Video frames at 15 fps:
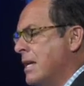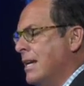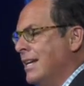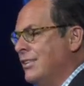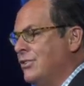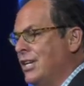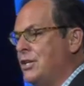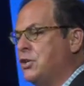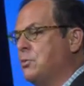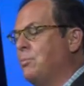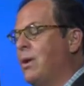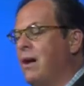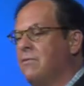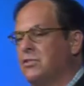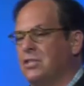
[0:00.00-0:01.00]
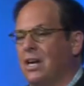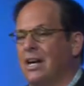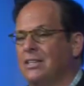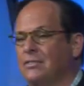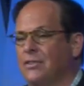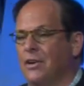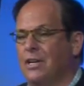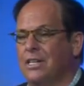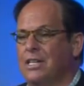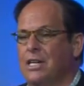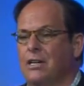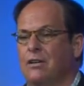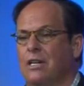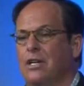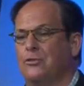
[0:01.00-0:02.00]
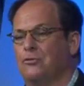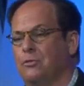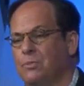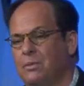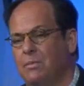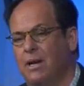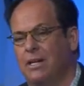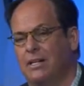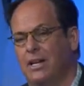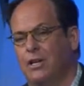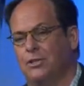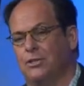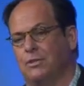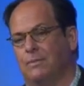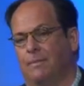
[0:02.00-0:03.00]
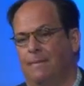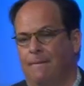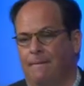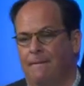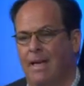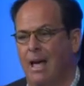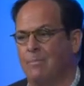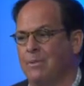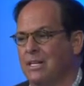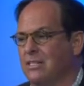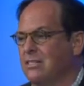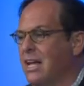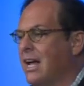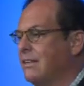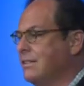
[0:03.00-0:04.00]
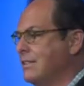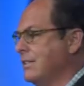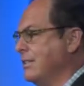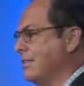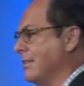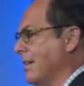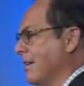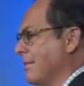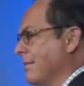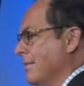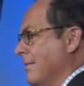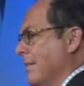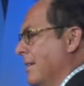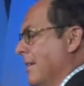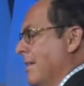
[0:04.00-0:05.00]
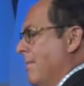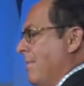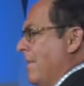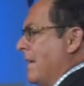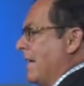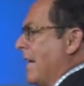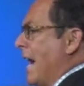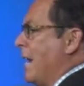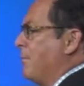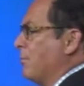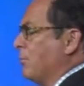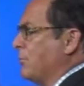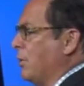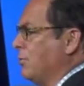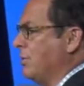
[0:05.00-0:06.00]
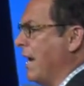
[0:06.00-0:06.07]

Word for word: Ezekiel prophesied the very year Israel be made a nation. Happened exactly as he said. Gabriel told